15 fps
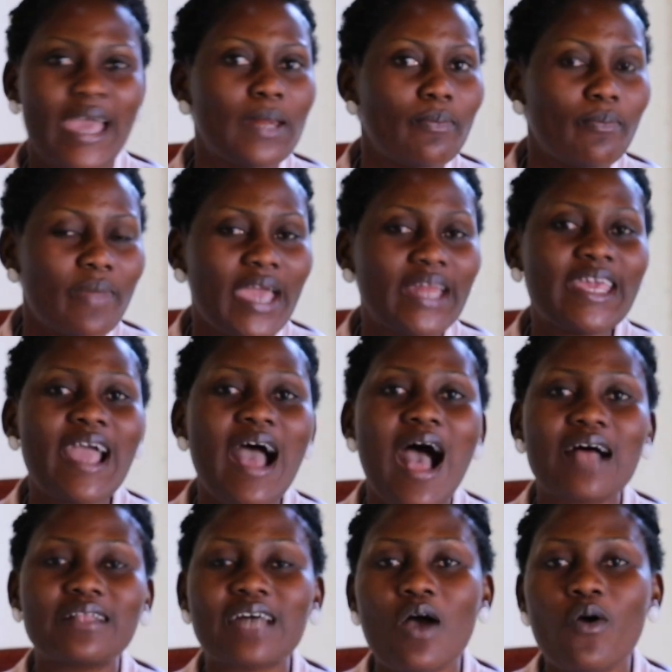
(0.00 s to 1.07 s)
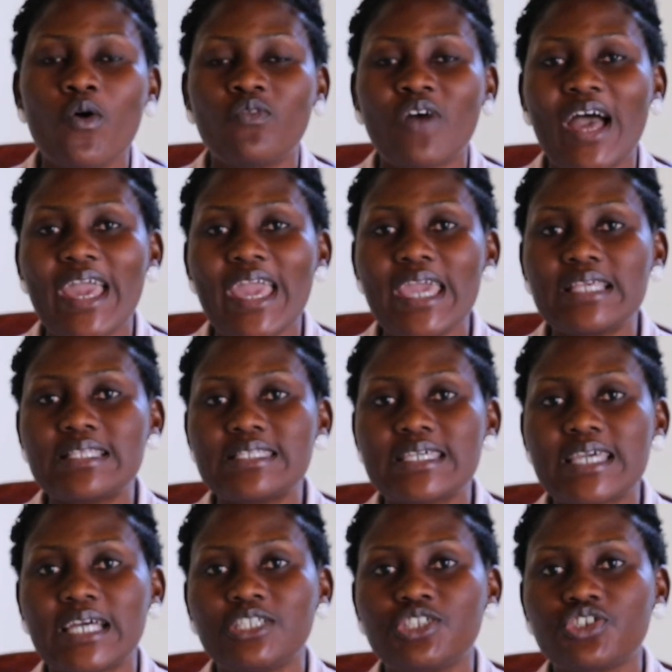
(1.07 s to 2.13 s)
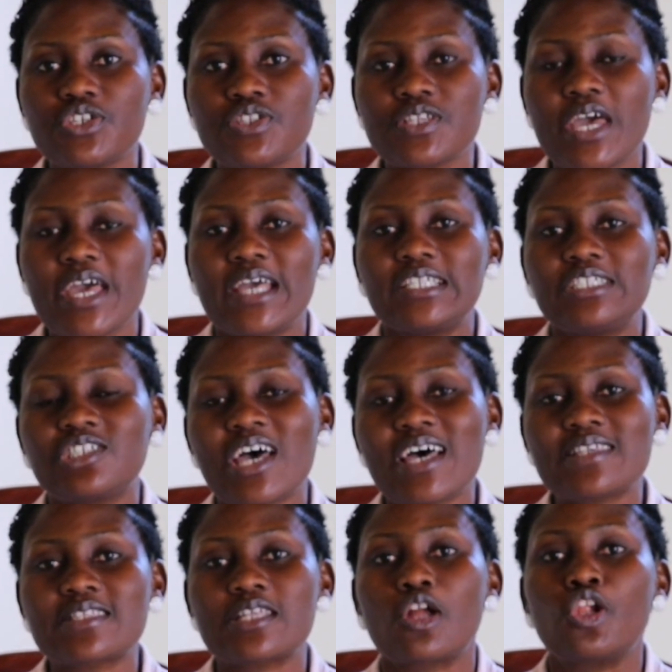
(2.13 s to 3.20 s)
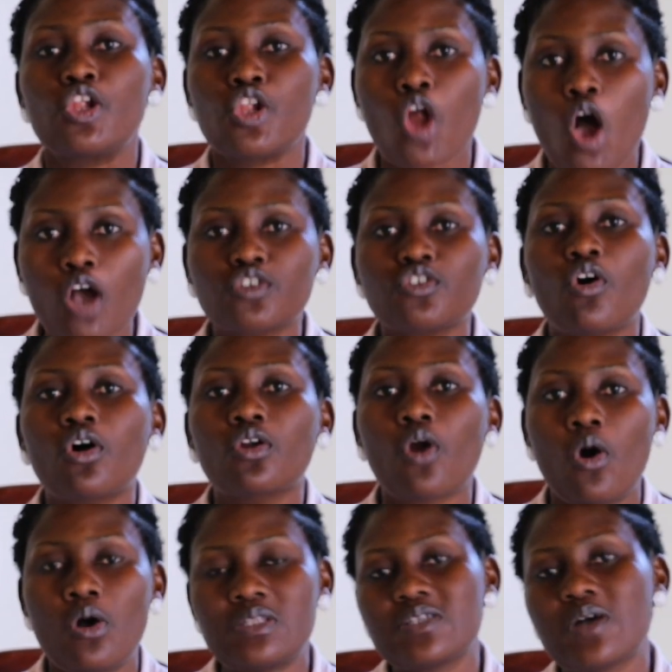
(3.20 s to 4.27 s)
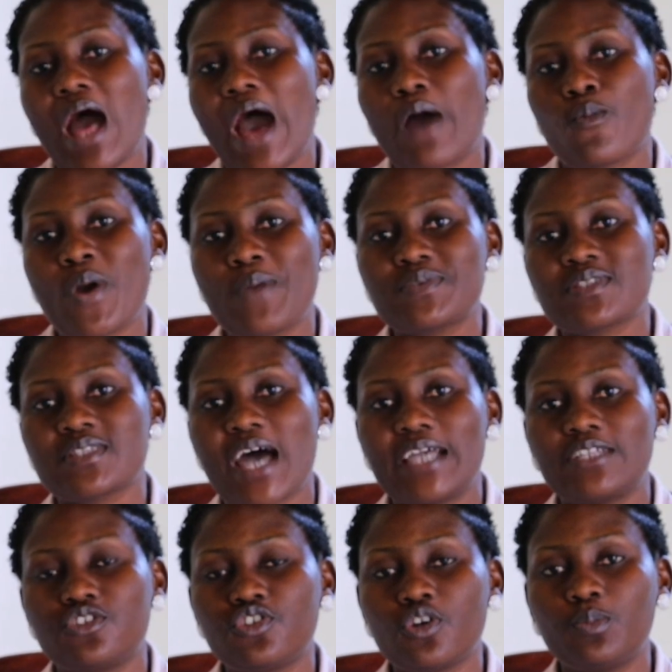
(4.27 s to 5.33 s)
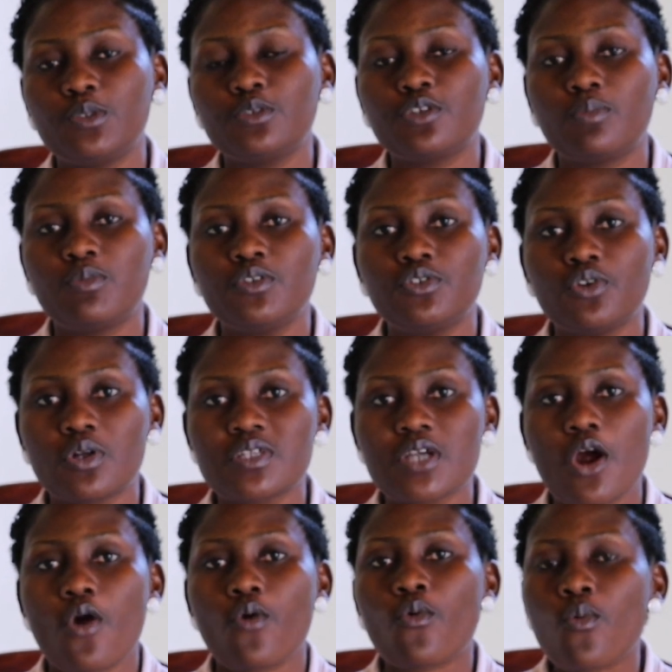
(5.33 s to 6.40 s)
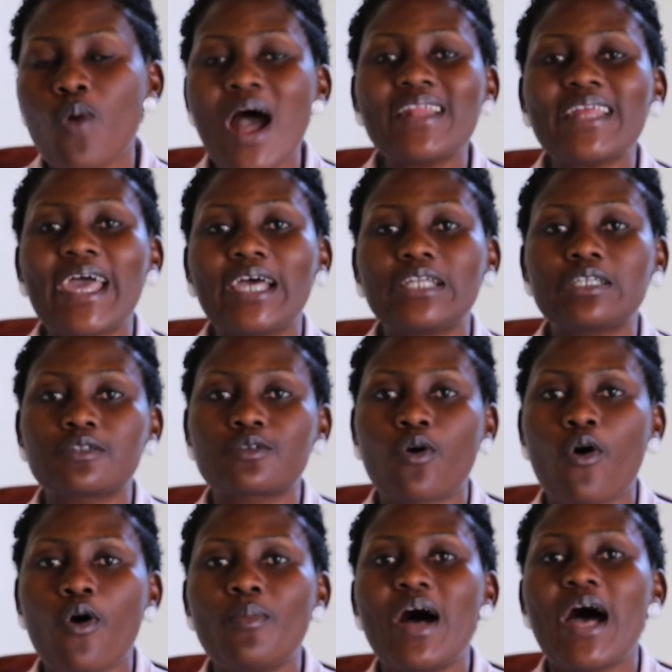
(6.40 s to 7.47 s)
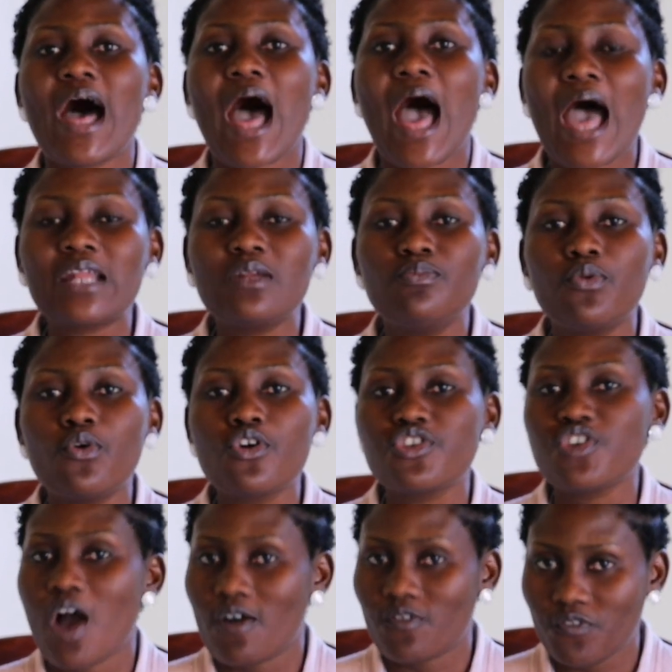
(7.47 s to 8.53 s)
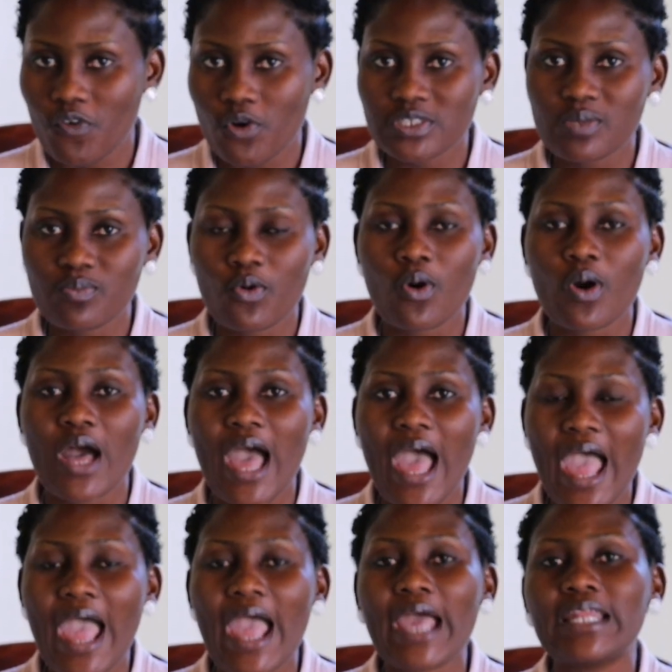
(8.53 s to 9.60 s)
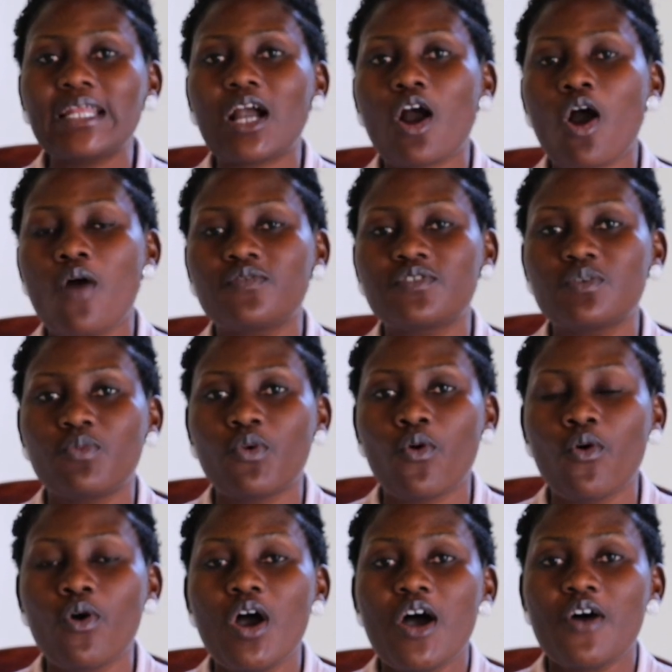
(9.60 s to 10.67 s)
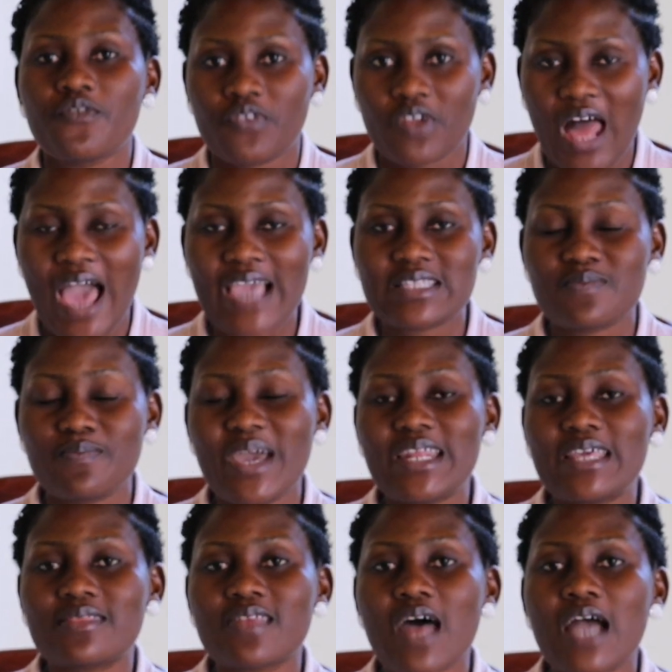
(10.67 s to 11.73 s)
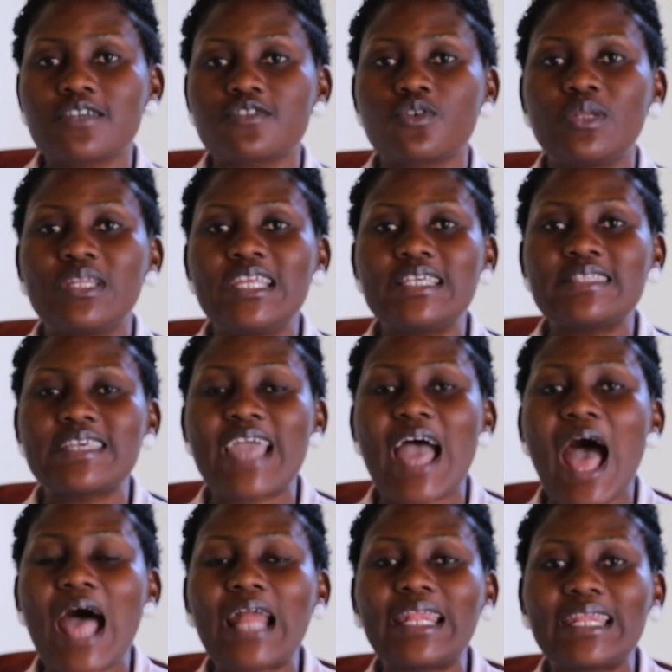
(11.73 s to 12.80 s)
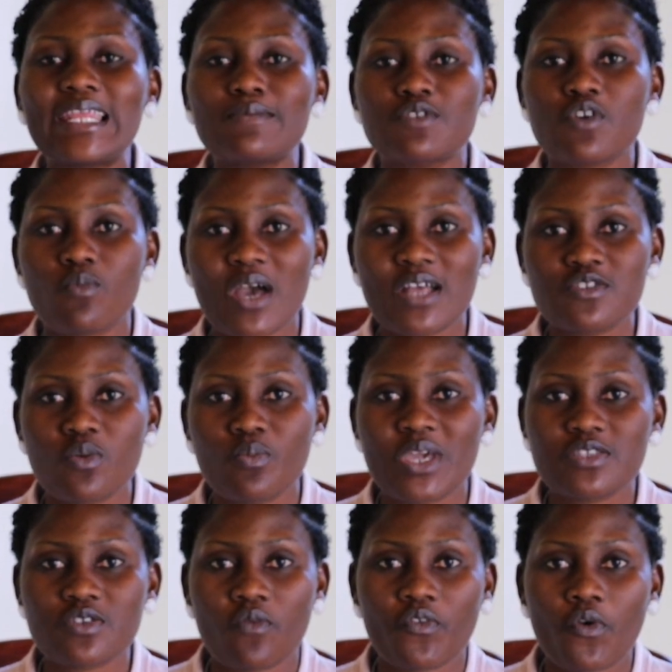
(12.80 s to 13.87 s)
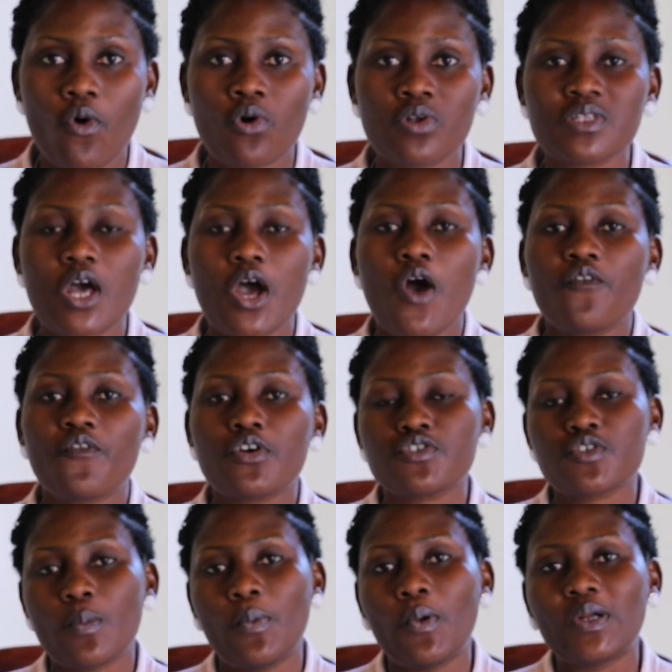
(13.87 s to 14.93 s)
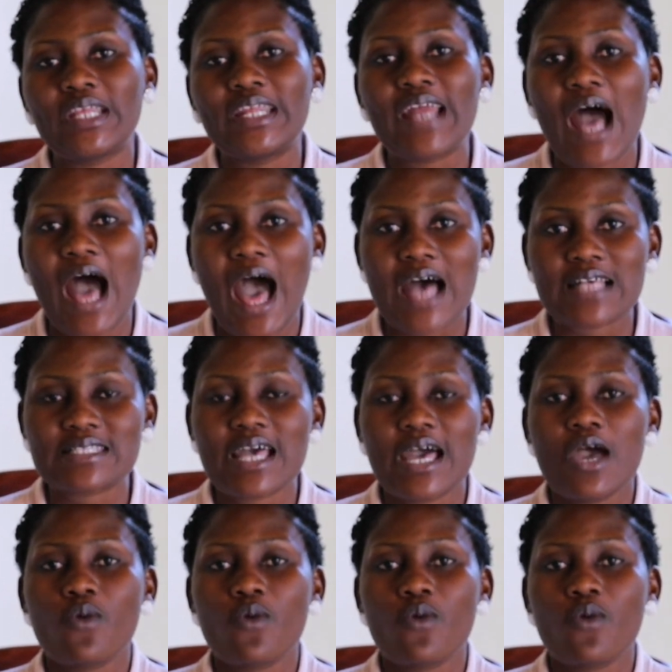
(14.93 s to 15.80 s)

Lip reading: and many other over 80 countries, just log on onto our website www.rwandair.com and book your affordable and comfortable flights. Many thanks to Lizzie and Leaf Tomato Mix, of course, for supporting us.